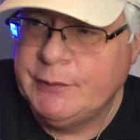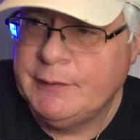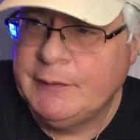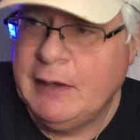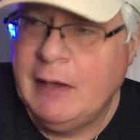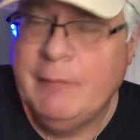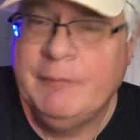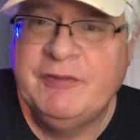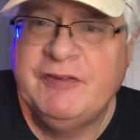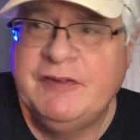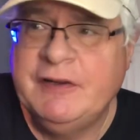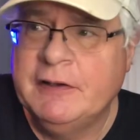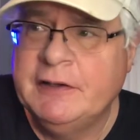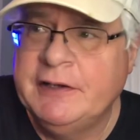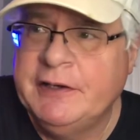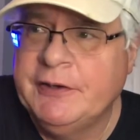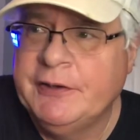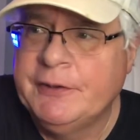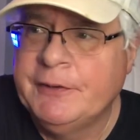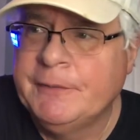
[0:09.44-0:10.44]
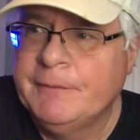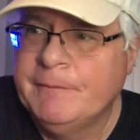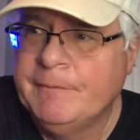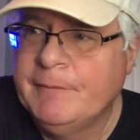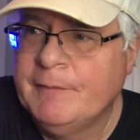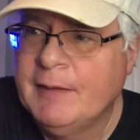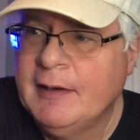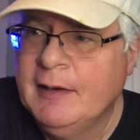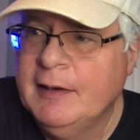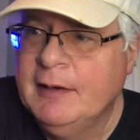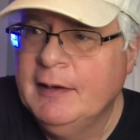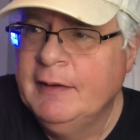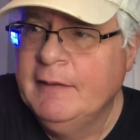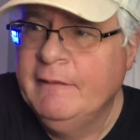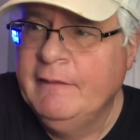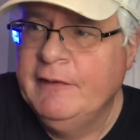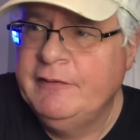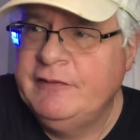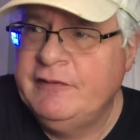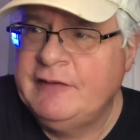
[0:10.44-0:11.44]
I'm still here.
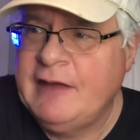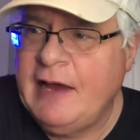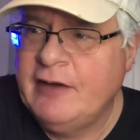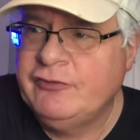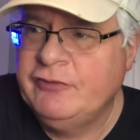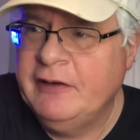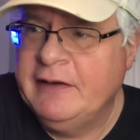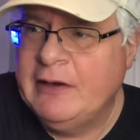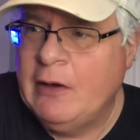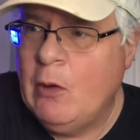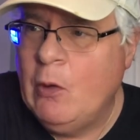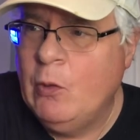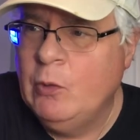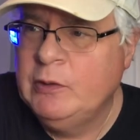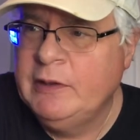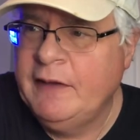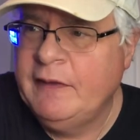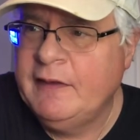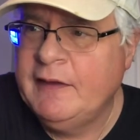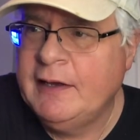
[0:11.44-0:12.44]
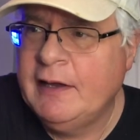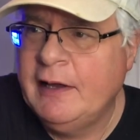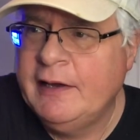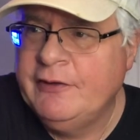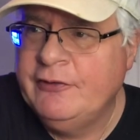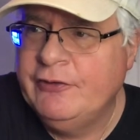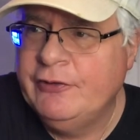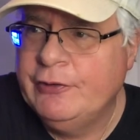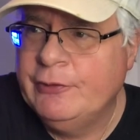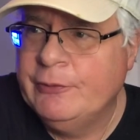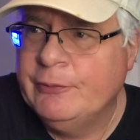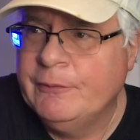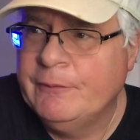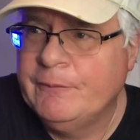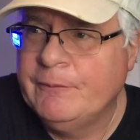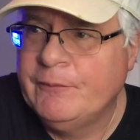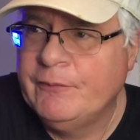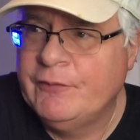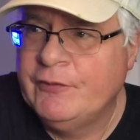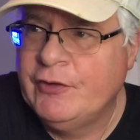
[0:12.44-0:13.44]
This is actually the only thing I do
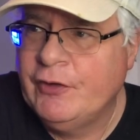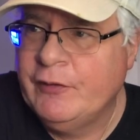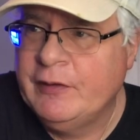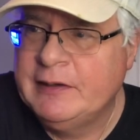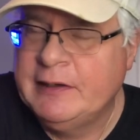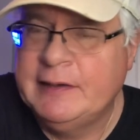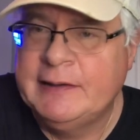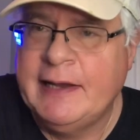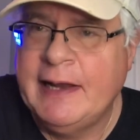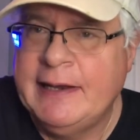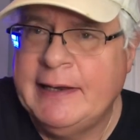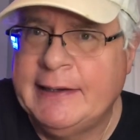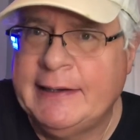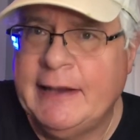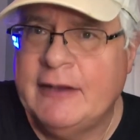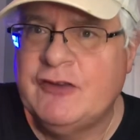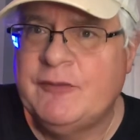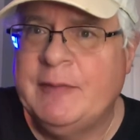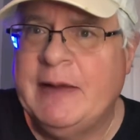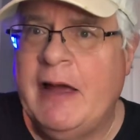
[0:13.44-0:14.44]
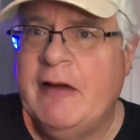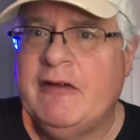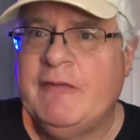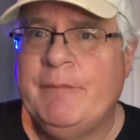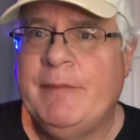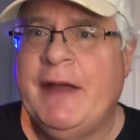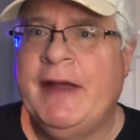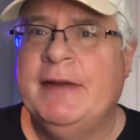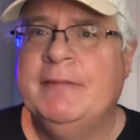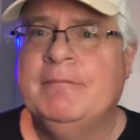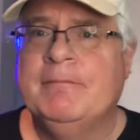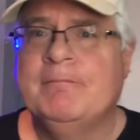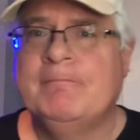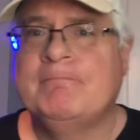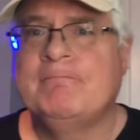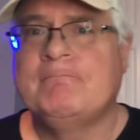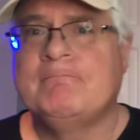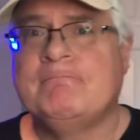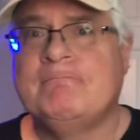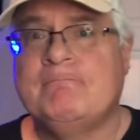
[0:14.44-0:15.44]
during the day that gets me out of bed.
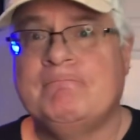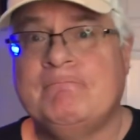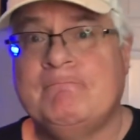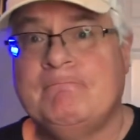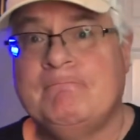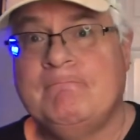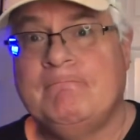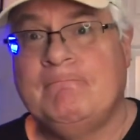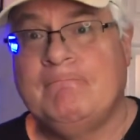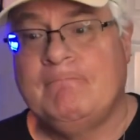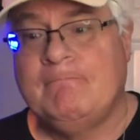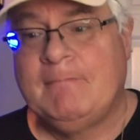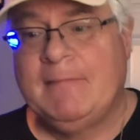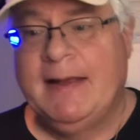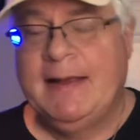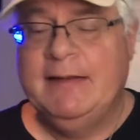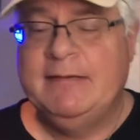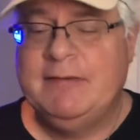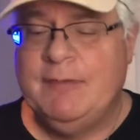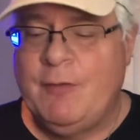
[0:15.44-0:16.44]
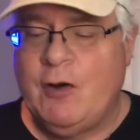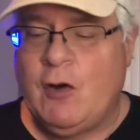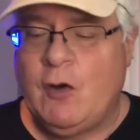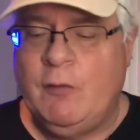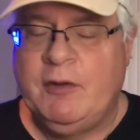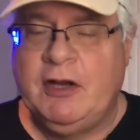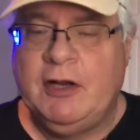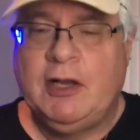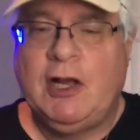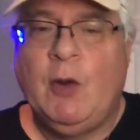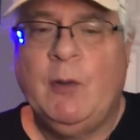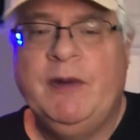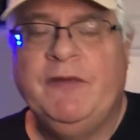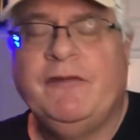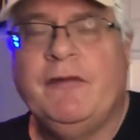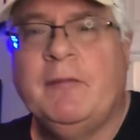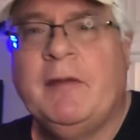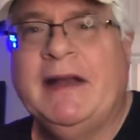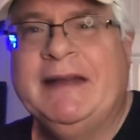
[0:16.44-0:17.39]
And tomorrow I'm going to go in for my